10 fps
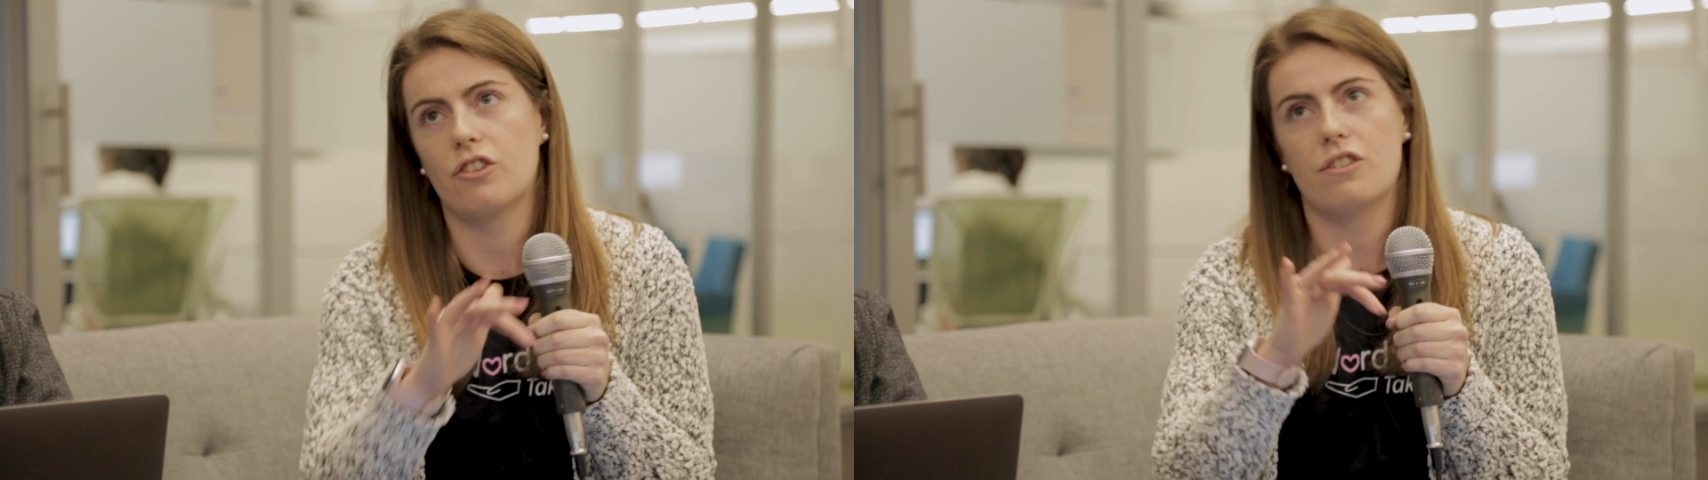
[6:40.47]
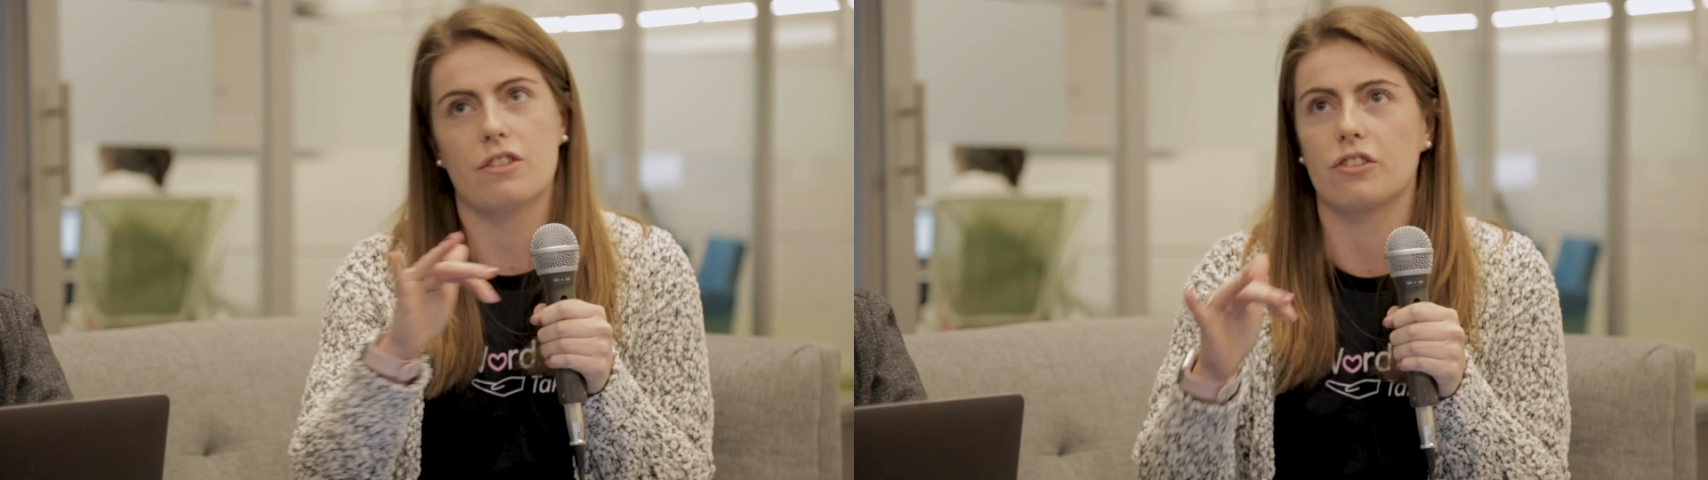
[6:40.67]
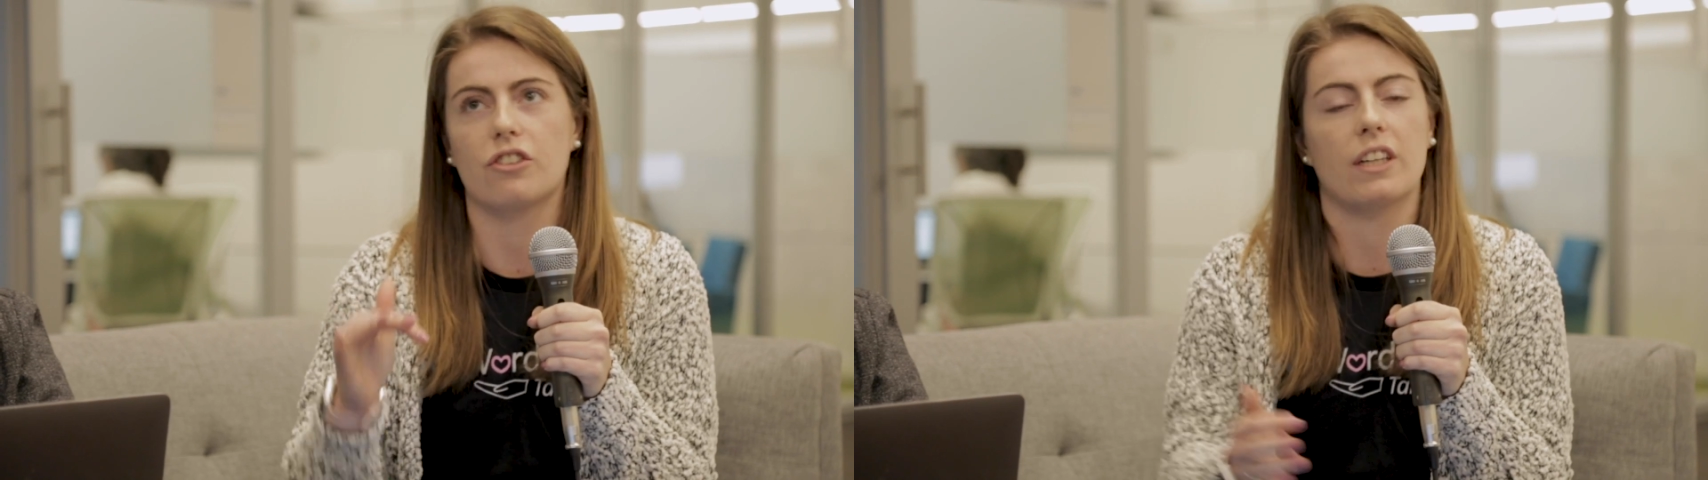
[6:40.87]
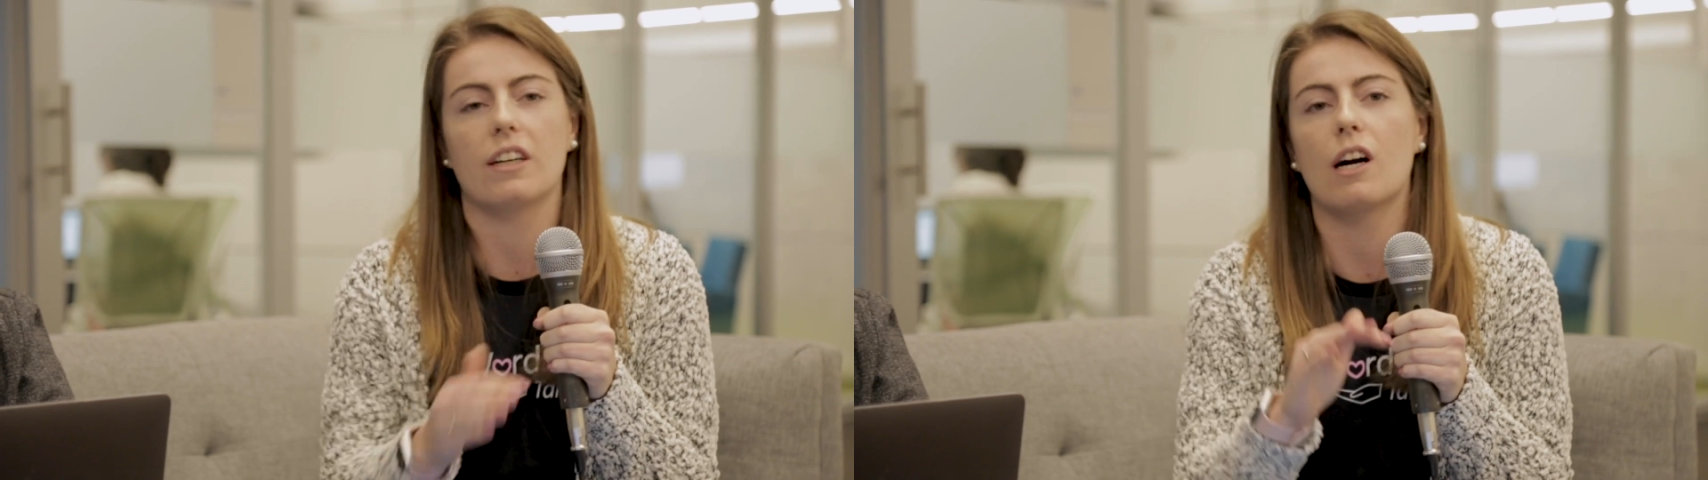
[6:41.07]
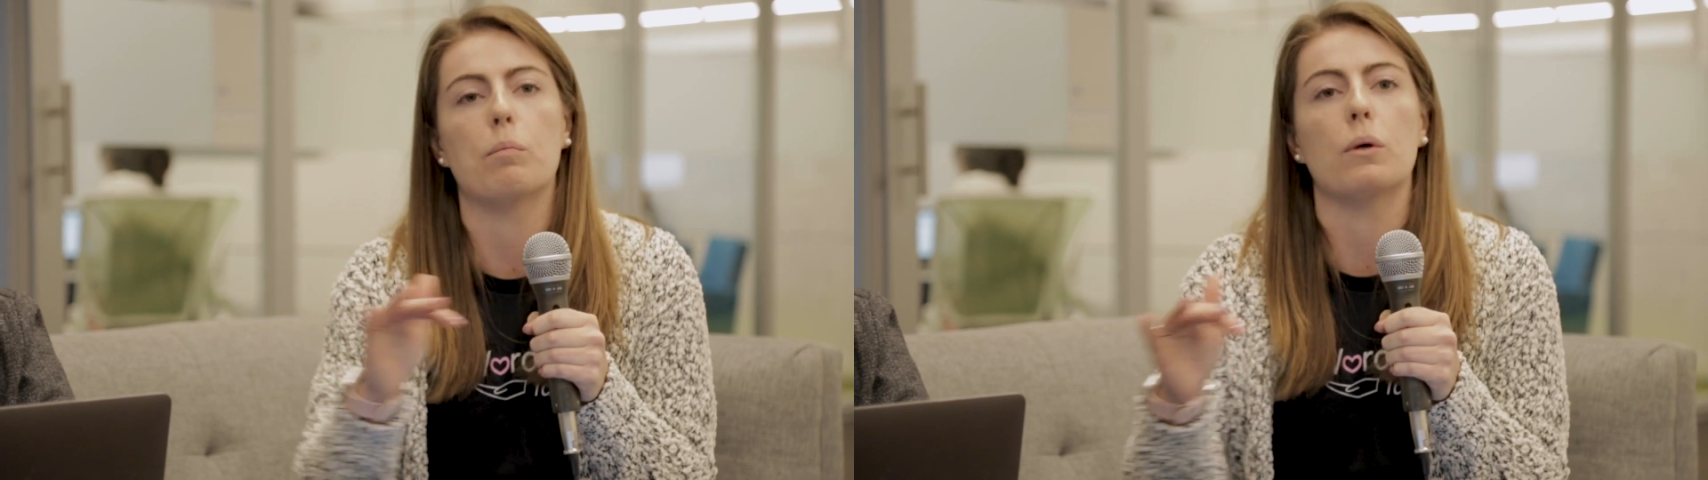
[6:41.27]
searching
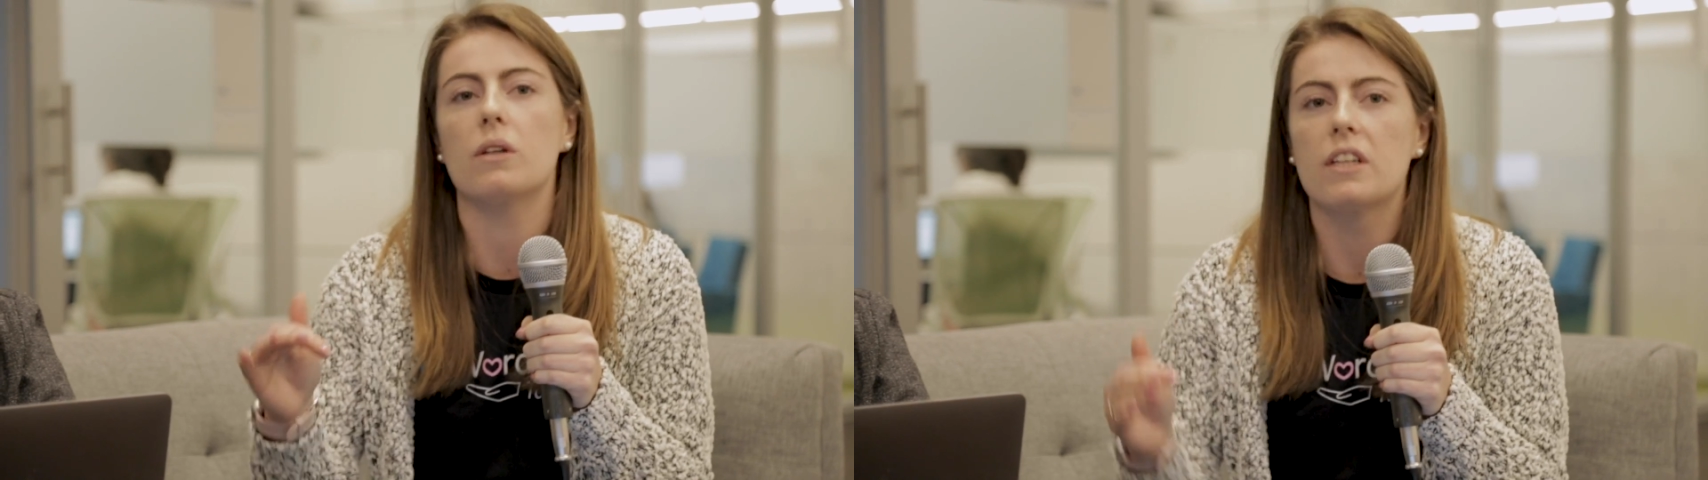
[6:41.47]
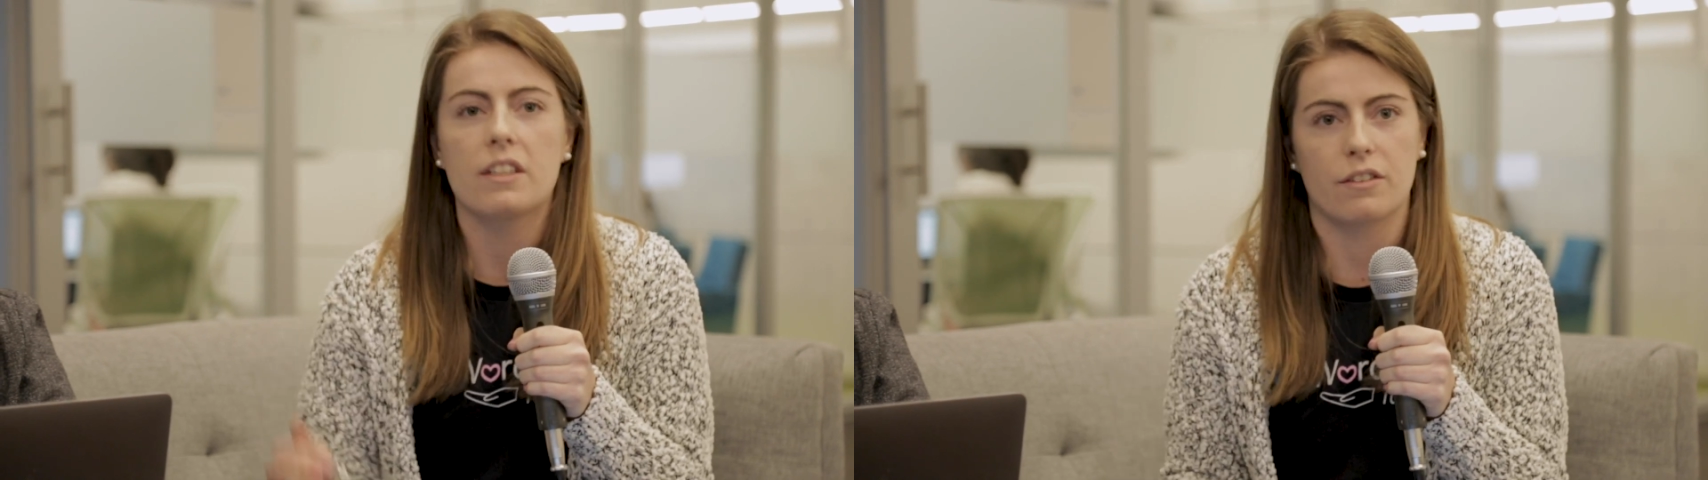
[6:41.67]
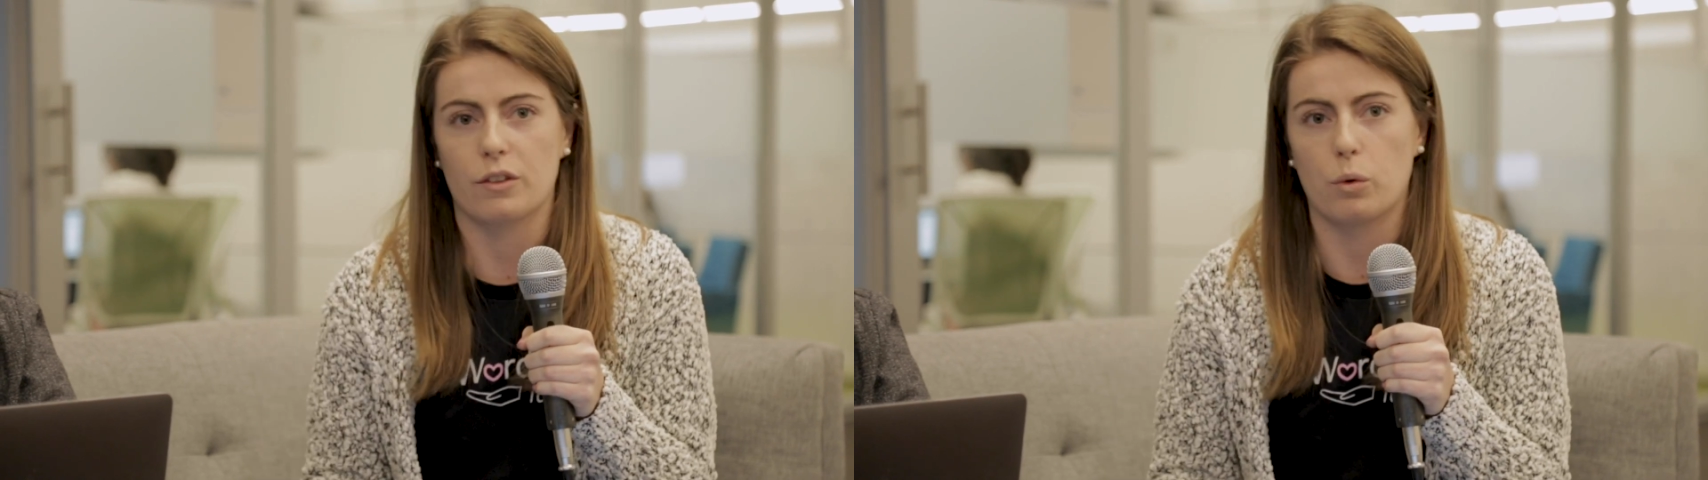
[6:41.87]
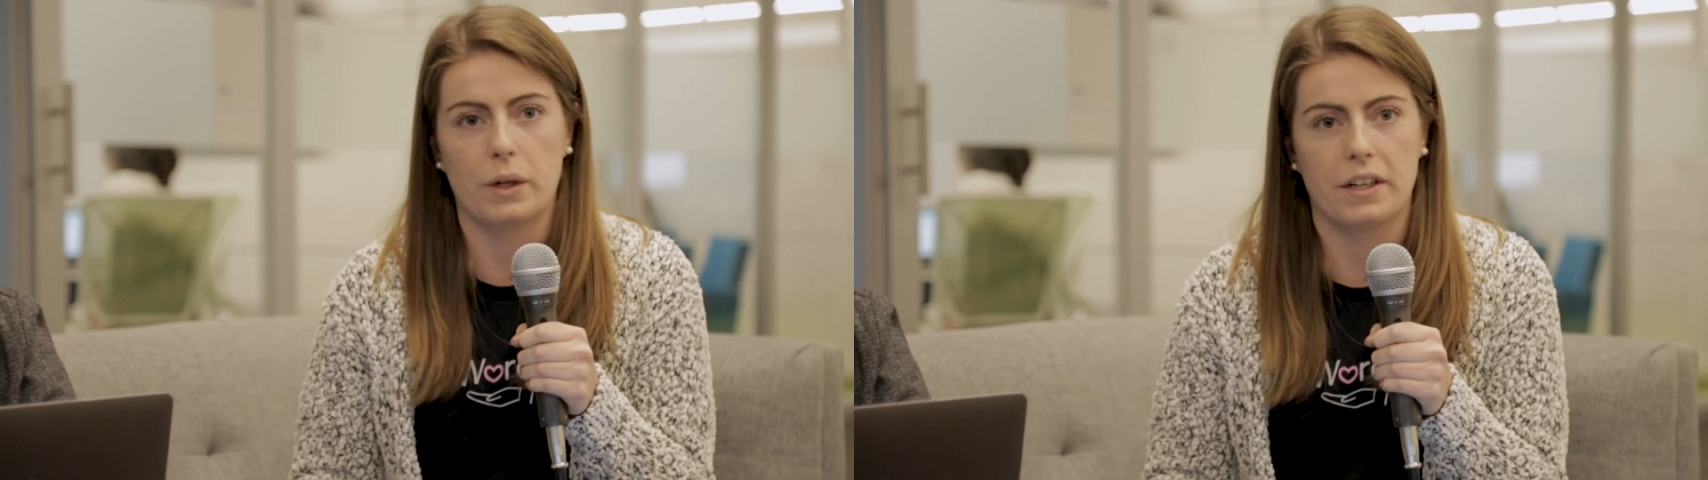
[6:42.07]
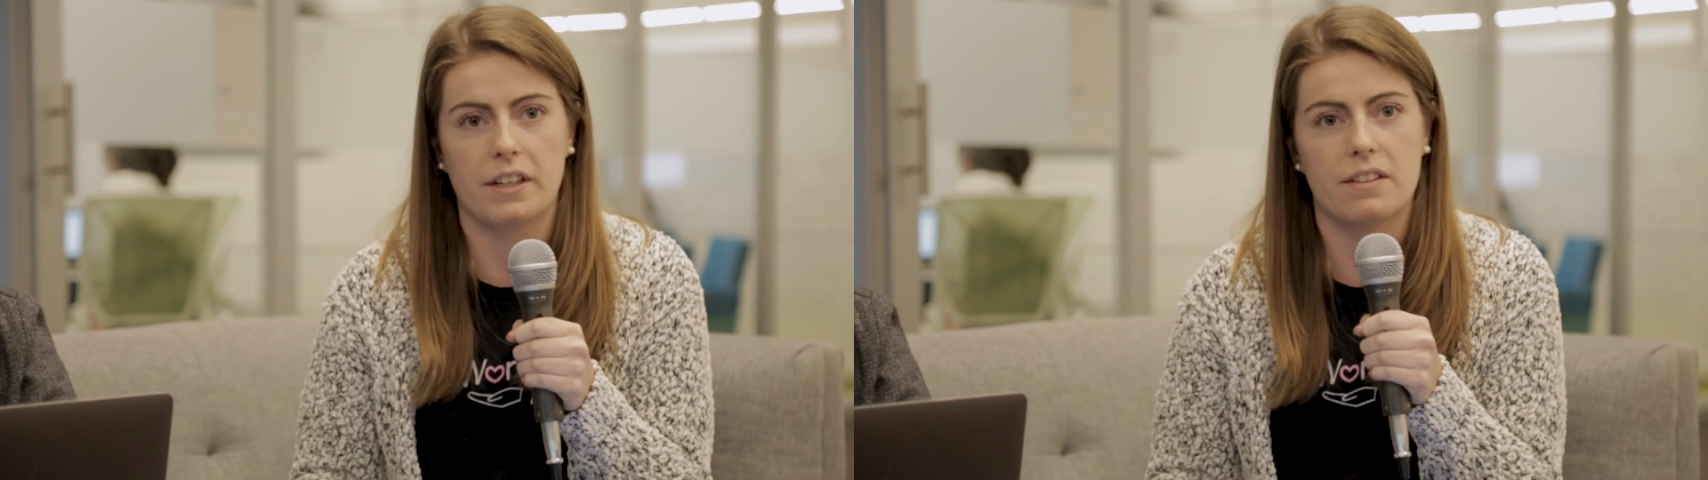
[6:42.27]
a couple different
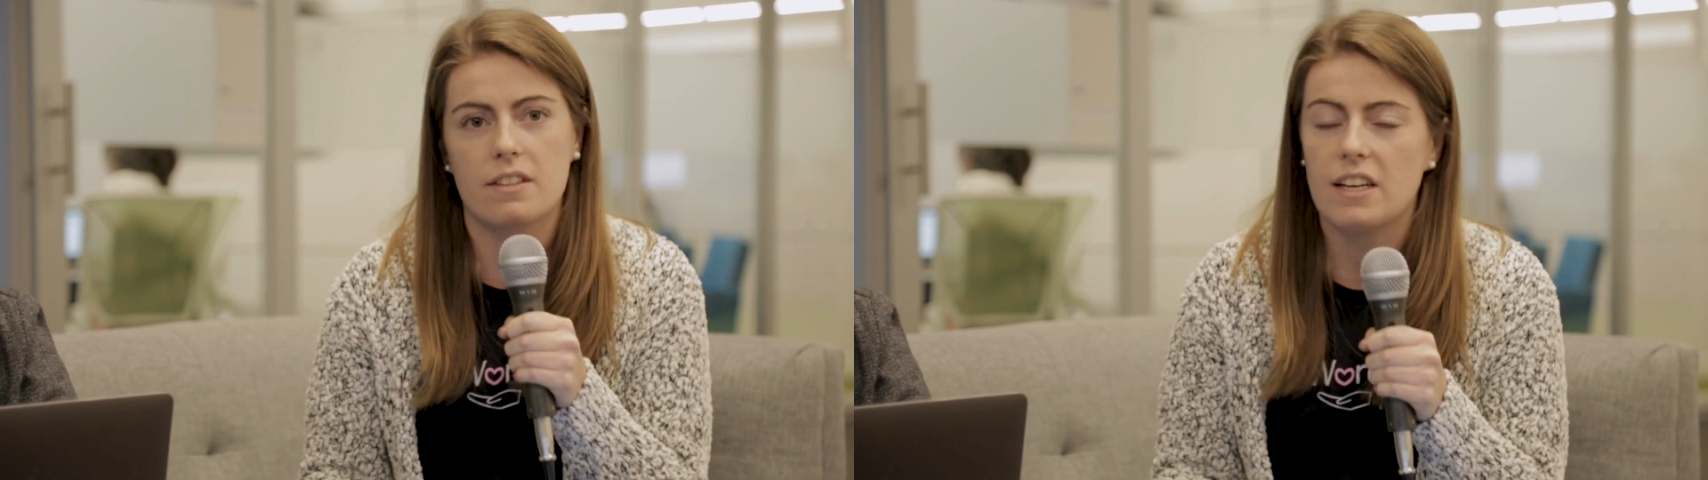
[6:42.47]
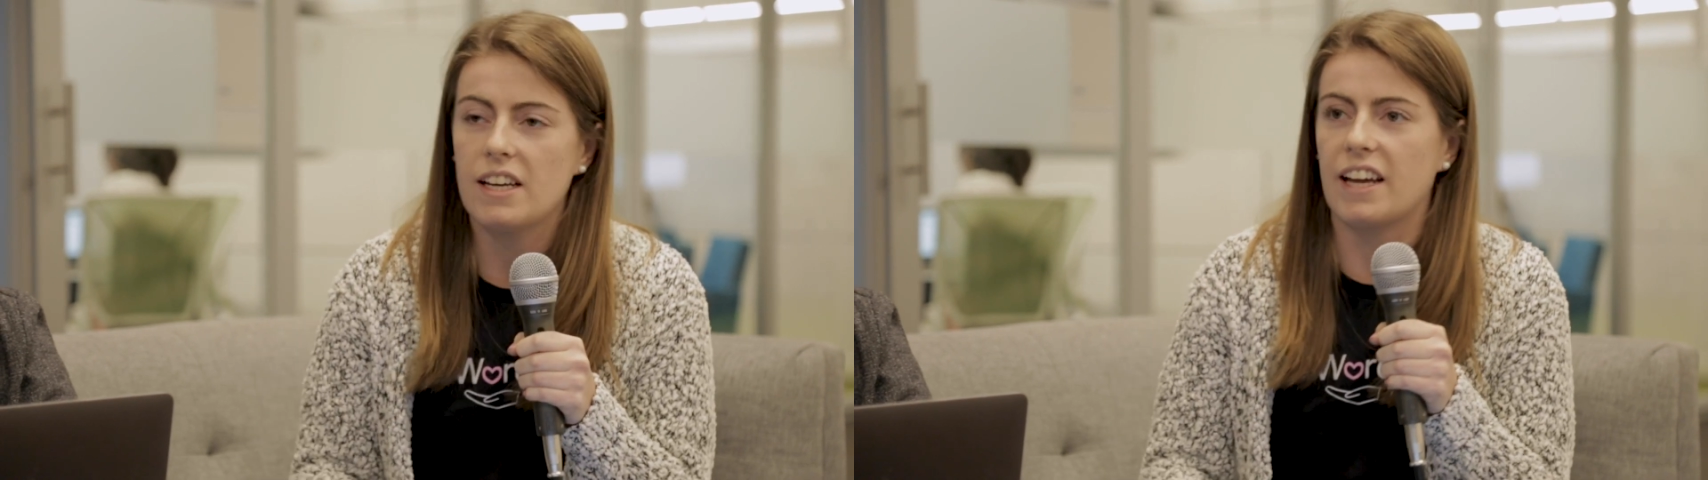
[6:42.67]
queries.